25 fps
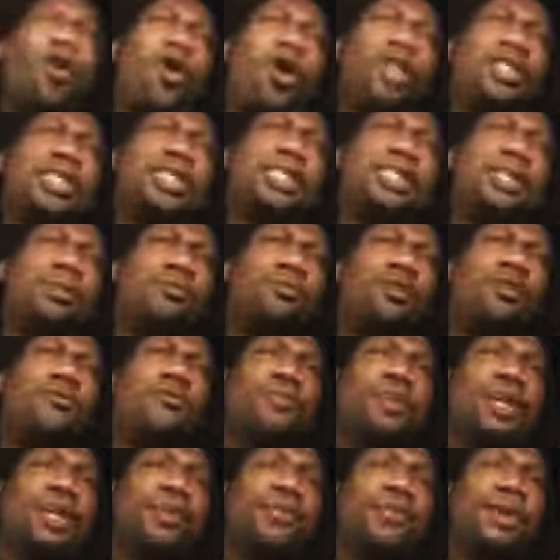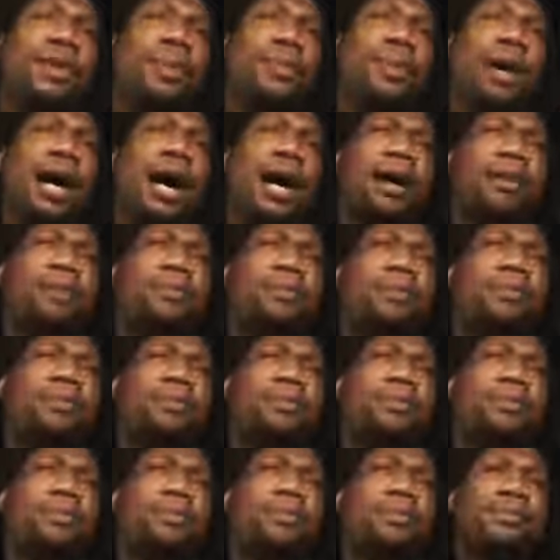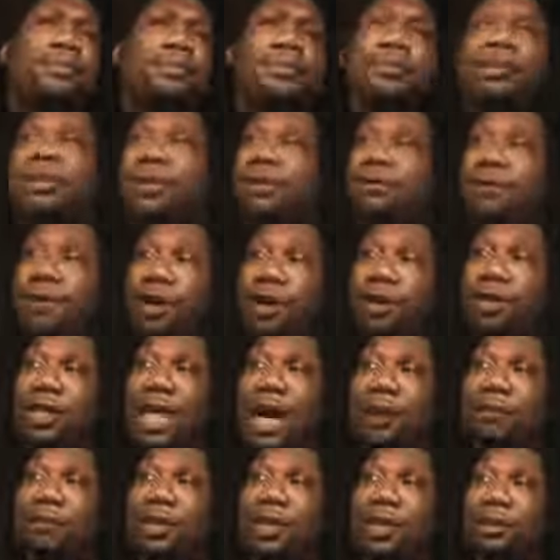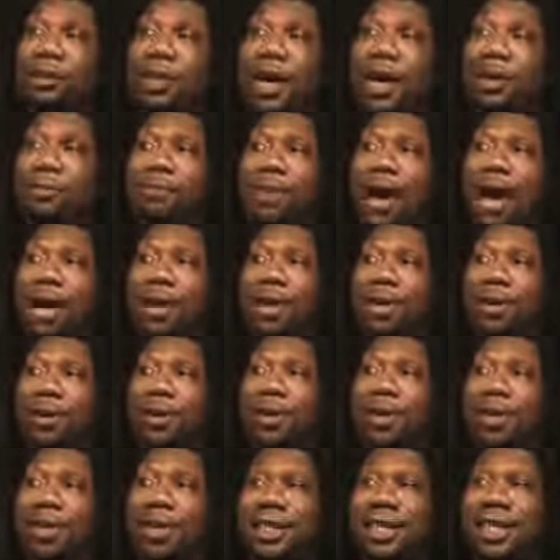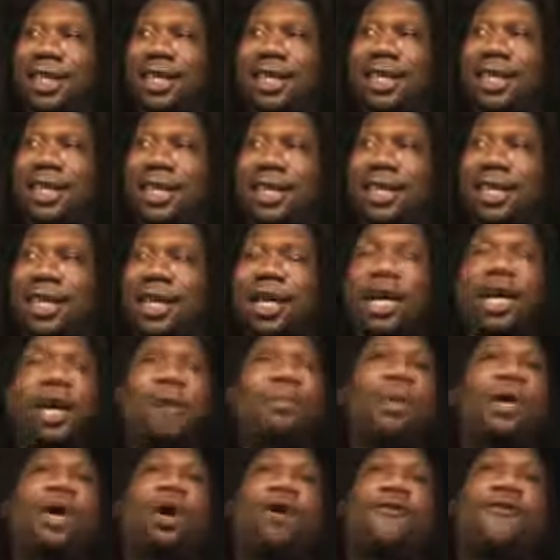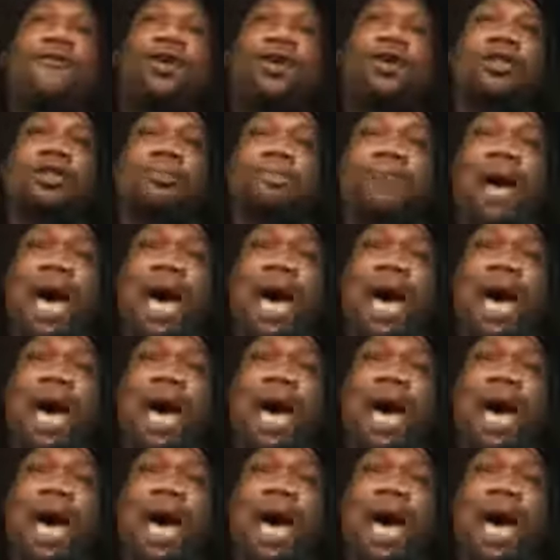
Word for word: causes the movement of hip hop? First, Afrika Bambaataa caused it. But go further